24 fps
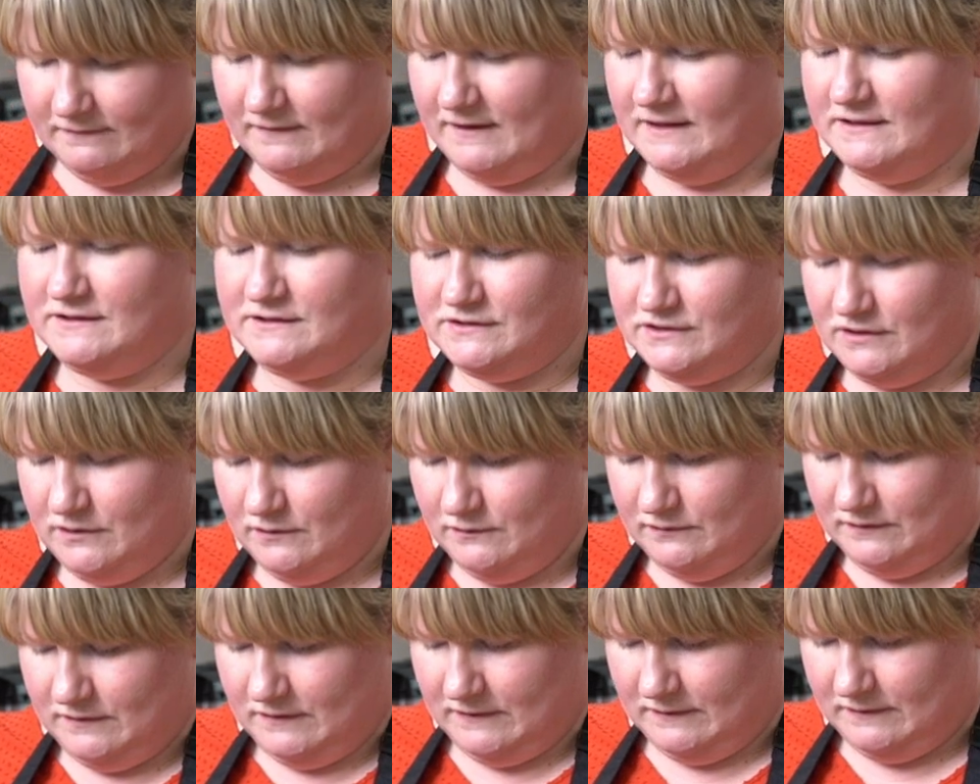That's so
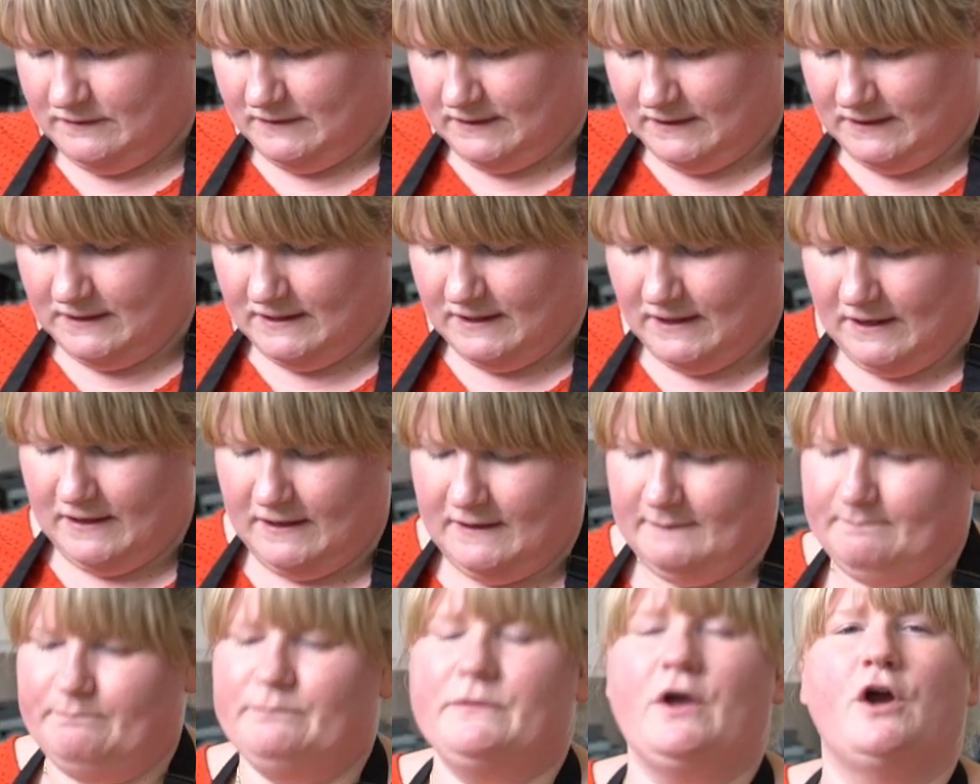that the
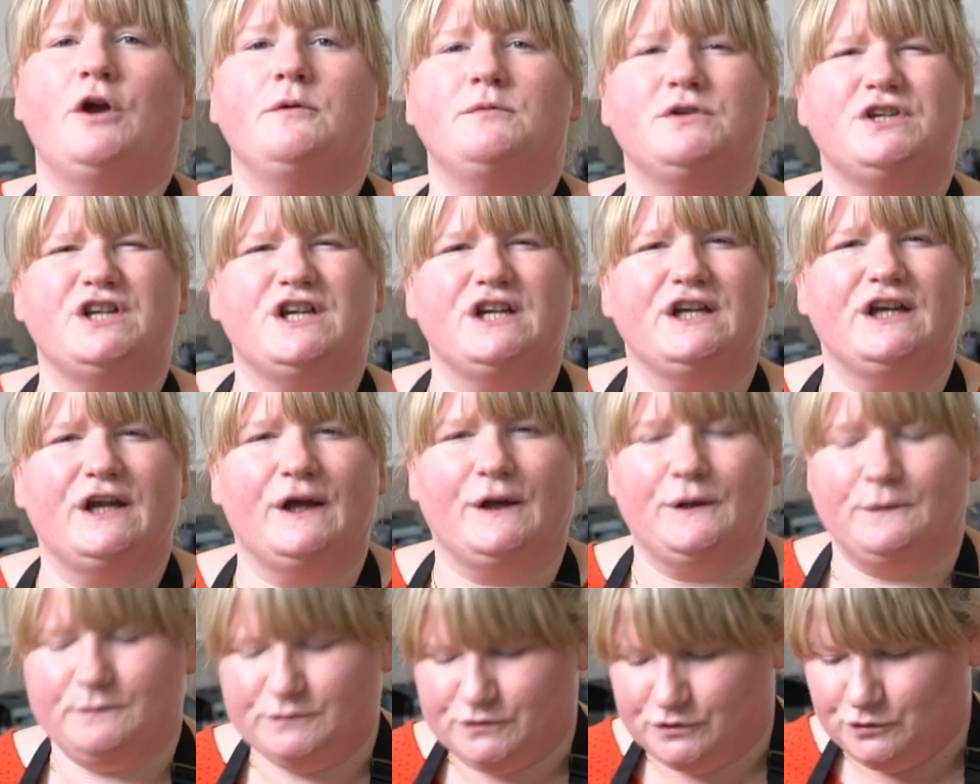aubergine
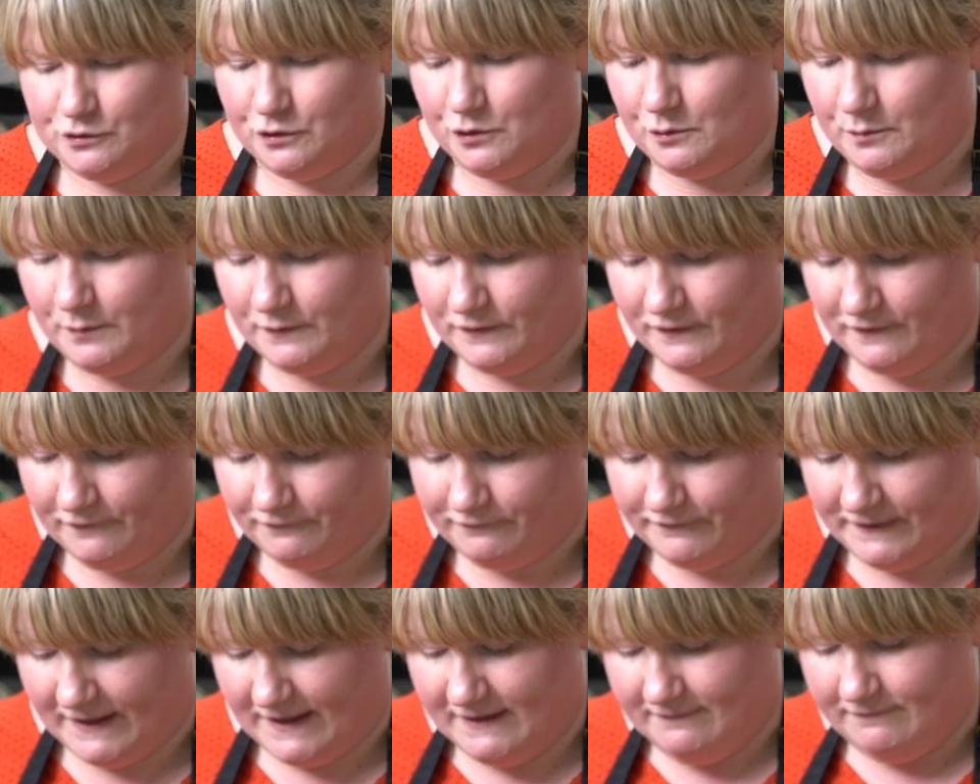can absorb the
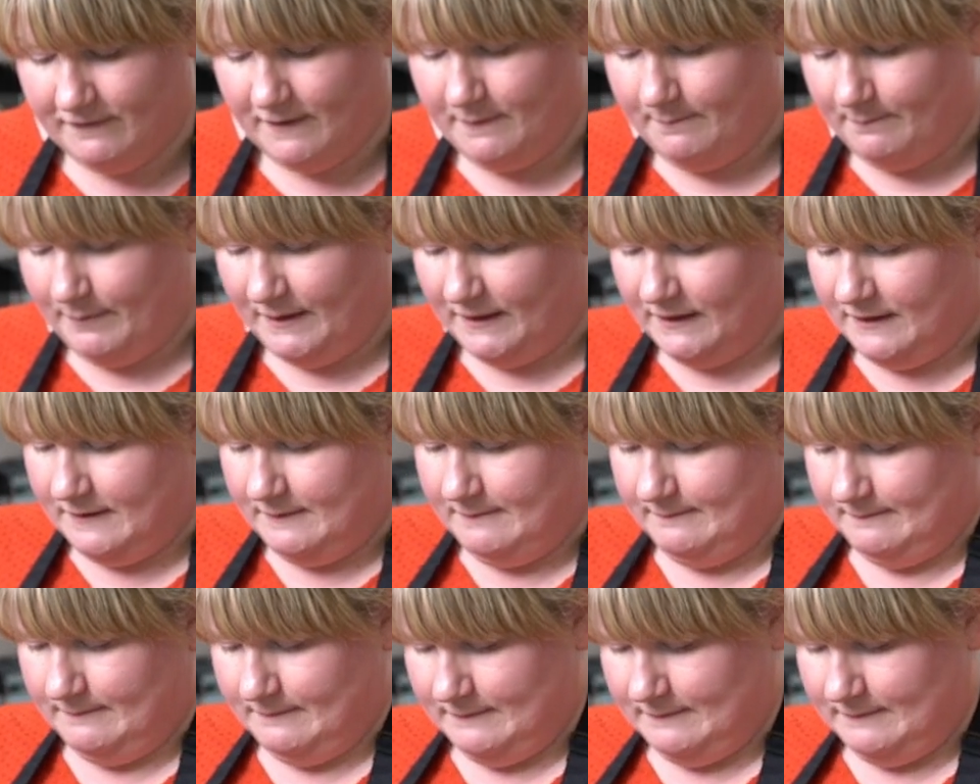flavor better.